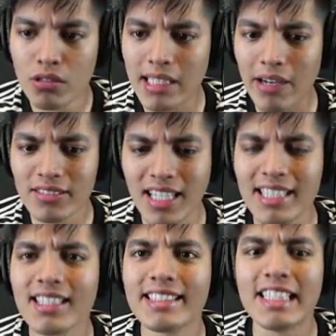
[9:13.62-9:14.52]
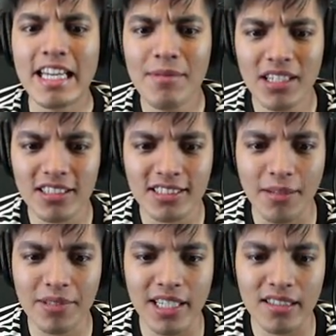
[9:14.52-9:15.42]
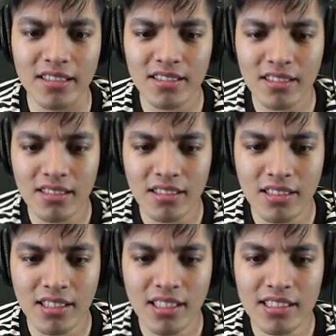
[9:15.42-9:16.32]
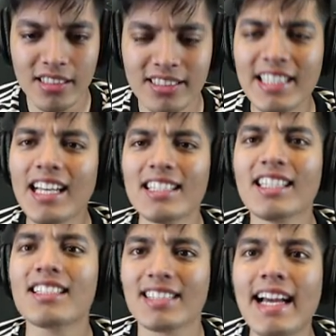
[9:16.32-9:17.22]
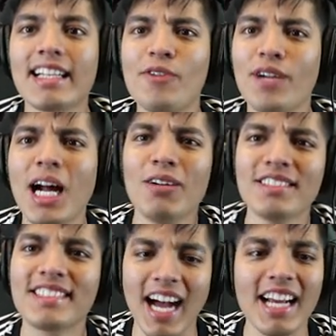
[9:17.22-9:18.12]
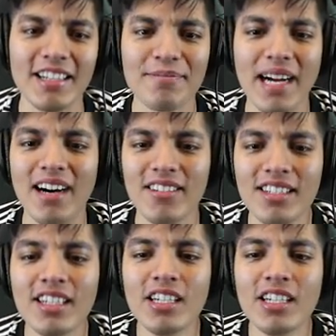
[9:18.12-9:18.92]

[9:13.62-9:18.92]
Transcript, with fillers: Dude, that was like a demon or something. You see, that's exactly what I was talking about.